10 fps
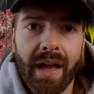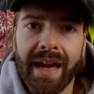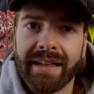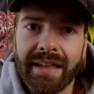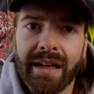
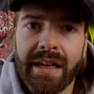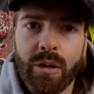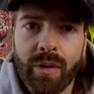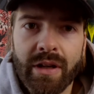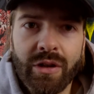ideally
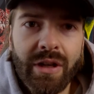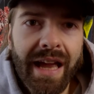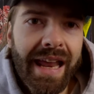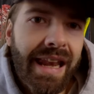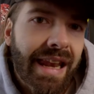you want to do
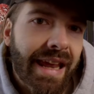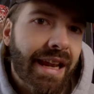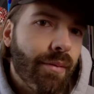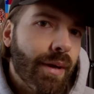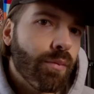a
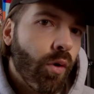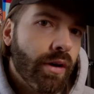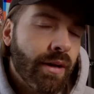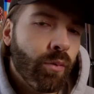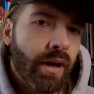little bit more
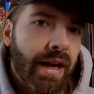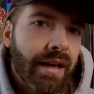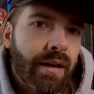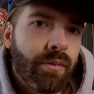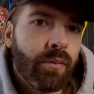than one
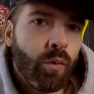eighty.